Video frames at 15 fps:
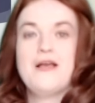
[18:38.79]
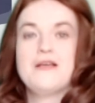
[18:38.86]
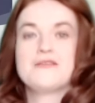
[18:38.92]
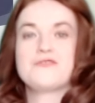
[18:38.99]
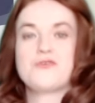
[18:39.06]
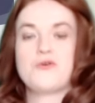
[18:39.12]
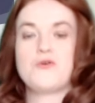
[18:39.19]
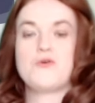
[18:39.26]

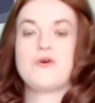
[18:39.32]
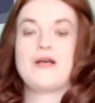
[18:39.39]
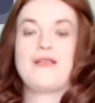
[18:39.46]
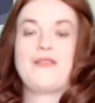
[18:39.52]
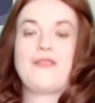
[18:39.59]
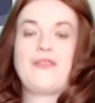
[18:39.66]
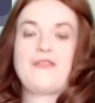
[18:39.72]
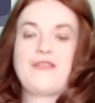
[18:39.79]
So
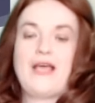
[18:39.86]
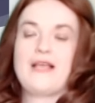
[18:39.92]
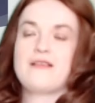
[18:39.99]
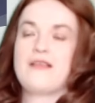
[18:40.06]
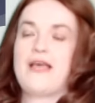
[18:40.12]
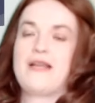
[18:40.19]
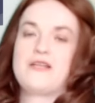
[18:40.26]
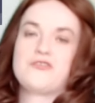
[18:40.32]
the
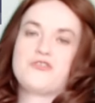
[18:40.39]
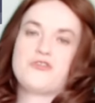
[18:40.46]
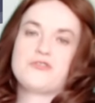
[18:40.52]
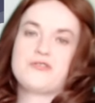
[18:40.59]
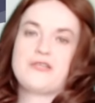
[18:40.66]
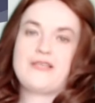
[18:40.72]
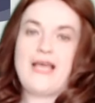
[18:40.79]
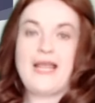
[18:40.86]
deadline is
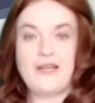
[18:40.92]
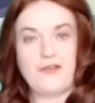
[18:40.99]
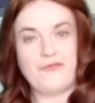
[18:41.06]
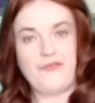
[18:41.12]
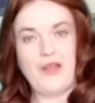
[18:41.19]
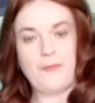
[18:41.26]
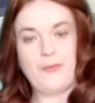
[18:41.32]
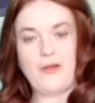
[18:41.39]
usually the end of
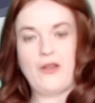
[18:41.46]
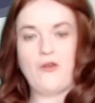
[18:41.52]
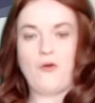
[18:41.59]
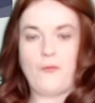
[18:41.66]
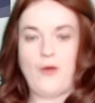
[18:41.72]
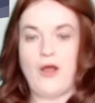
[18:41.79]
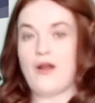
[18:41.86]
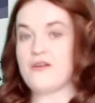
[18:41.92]
February or
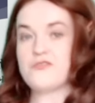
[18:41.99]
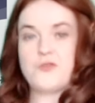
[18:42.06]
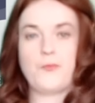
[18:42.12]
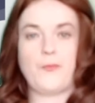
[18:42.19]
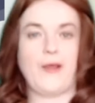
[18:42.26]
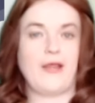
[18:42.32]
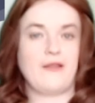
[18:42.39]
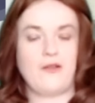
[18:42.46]
March,
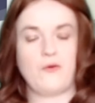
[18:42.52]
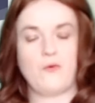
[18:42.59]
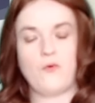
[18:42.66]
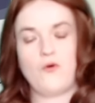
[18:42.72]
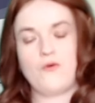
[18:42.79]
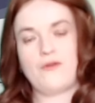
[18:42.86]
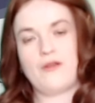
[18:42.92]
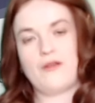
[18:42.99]
depending
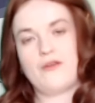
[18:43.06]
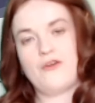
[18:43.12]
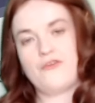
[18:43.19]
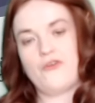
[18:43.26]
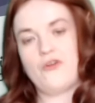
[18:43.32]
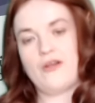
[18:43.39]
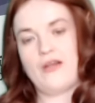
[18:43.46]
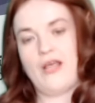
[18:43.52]
what you're
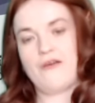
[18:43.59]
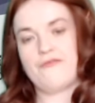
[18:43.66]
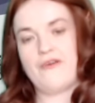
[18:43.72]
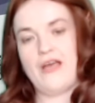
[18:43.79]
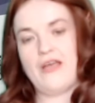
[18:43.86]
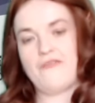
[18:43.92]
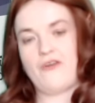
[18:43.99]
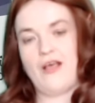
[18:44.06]
doing, that
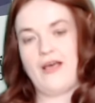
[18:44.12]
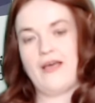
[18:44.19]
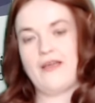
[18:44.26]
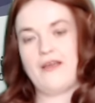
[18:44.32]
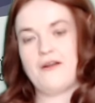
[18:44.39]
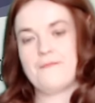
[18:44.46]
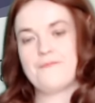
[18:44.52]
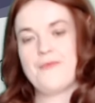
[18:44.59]
five or
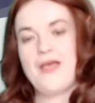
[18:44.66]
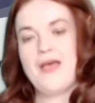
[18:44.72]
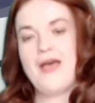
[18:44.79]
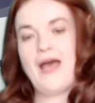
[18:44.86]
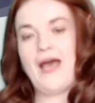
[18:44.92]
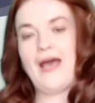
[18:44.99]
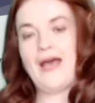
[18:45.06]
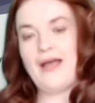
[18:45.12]
higher,
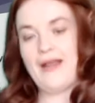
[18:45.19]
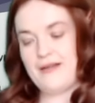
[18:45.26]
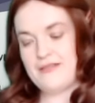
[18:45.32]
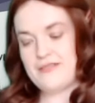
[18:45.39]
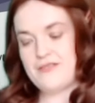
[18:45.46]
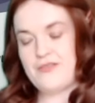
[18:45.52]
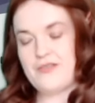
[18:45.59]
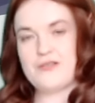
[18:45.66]

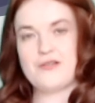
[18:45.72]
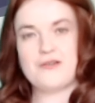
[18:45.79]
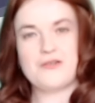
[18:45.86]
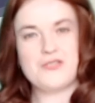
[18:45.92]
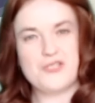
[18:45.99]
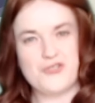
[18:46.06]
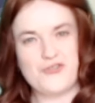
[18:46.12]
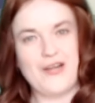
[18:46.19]
and there are
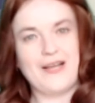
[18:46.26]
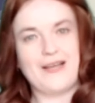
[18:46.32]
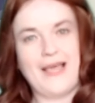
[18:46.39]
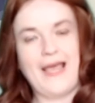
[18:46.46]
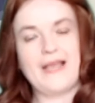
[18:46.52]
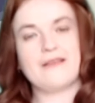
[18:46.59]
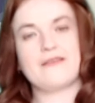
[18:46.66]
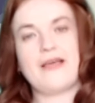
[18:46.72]
strict
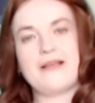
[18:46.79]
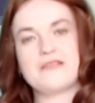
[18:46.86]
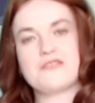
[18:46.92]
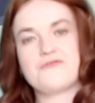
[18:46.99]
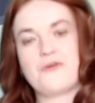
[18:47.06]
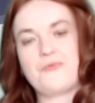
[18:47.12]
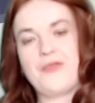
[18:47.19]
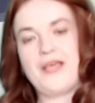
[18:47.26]

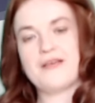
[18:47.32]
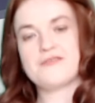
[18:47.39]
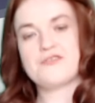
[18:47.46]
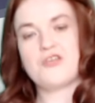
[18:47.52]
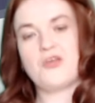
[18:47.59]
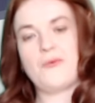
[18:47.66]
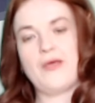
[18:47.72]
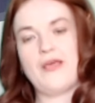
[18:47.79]
guidelines from the S
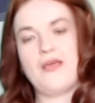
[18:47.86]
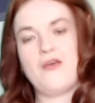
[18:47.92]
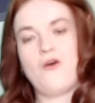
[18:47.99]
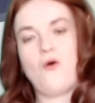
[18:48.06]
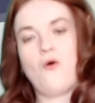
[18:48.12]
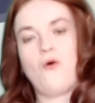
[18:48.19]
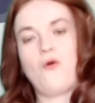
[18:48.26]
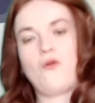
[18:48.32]
Q A
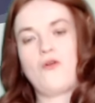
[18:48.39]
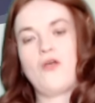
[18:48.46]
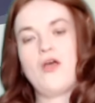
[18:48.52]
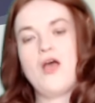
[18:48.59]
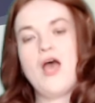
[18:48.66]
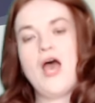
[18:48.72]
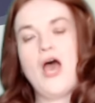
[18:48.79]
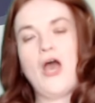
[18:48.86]
on
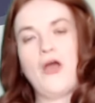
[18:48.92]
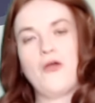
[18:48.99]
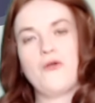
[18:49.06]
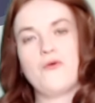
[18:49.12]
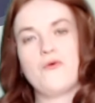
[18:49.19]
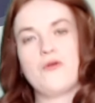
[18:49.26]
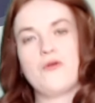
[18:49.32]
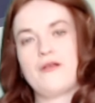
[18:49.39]
how
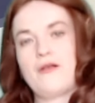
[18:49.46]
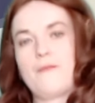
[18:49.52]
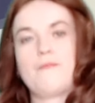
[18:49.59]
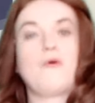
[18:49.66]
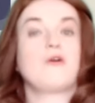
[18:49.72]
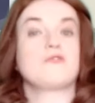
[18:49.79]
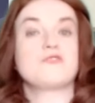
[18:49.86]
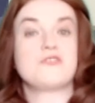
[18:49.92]

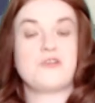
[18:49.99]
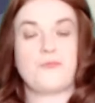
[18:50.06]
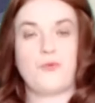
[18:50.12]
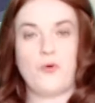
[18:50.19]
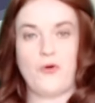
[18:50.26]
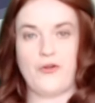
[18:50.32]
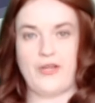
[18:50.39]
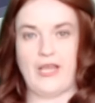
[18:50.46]
much
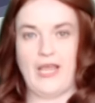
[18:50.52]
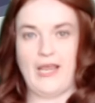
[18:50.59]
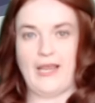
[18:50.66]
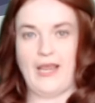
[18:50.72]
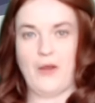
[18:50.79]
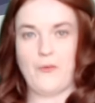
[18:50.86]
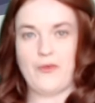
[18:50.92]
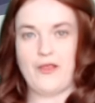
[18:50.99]
support you can
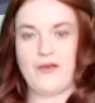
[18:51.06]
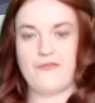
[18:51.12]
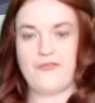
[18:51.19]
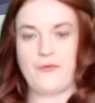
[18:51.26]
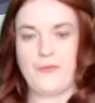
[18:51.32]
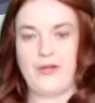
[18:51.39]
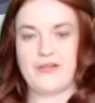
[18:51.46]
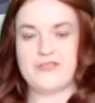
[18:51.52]
get with that
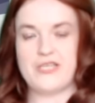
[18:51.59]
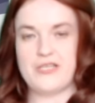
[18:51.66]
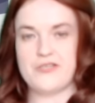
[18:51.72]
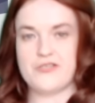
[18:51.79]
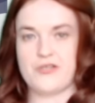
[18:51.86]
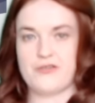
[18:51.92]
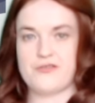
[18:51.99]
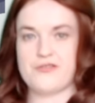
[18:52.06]
from your
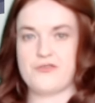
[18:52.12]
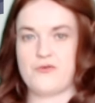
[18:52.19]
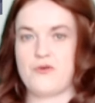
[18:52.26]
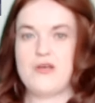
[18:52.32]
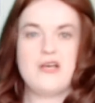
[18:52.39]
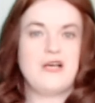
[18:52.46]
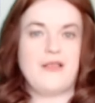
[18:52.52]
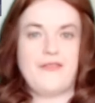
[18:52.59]
teacher, so
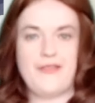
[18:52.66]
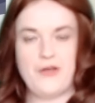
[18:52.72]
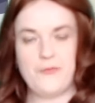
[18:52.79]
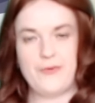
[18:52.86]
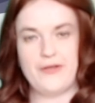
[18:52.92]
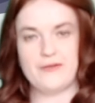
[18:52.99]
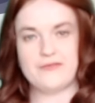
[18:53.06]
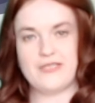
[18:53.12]
they'll
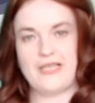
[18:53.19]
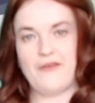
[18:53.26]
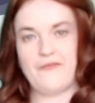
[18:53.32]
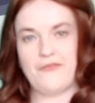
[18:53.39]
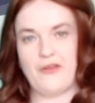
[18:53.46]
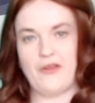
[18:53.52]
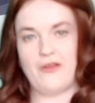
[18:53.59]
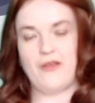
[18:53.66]
be able to give
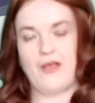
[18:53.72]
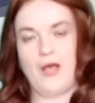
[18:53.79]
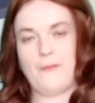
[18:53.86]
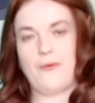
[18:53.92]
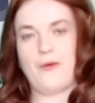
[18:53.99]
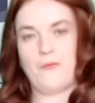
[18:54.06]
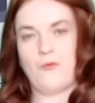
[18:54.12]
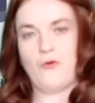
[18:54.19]
you a
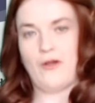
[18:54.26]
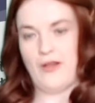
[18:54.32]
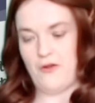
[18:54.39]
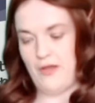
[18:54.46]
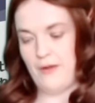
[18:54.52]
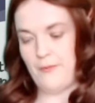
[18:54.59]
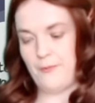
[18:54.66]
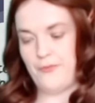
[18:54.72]
bit more
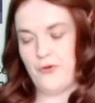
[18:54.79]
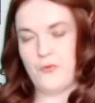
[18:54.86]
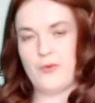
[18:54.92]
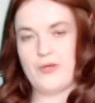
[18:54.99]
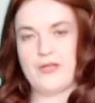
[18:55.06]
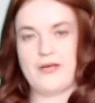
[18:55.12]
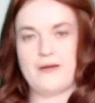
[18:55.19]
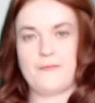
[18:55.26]
input
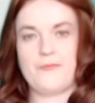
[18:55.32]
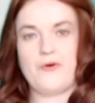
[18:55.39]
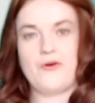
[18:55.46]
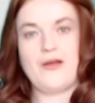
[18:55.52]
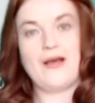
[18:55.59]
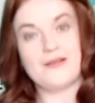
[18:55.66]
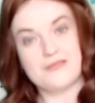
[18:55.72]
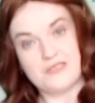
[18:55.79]
with that, but
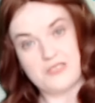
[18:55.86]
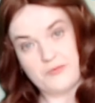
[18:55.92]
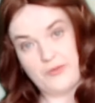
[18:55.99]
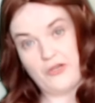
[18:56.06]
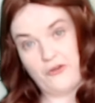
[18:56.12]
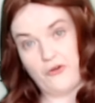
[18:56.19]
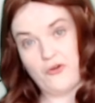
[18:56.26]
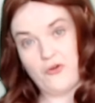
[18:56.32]
it has to be
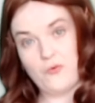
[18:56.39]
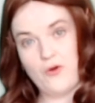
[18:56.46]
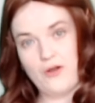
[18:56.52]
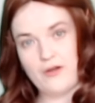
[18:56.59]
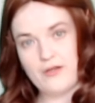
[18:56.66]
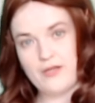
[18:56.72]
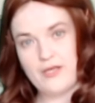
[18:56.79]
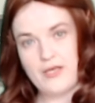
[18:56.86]
your
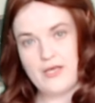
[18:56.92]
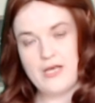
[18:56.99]
work.